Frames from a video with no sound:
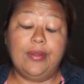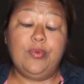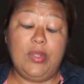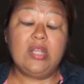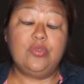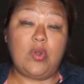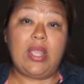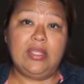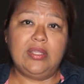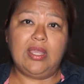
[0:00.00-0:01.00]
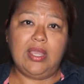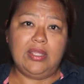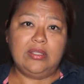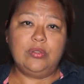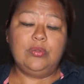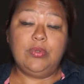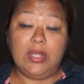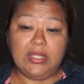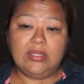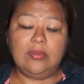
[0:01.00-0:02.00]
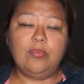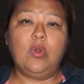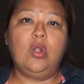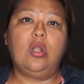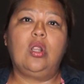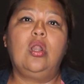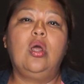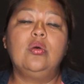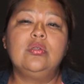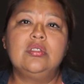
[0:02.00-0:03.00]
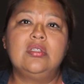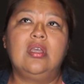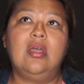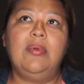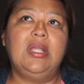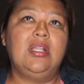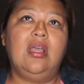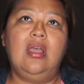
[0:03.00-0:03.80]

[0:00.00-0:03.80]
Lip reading: again to get more close, but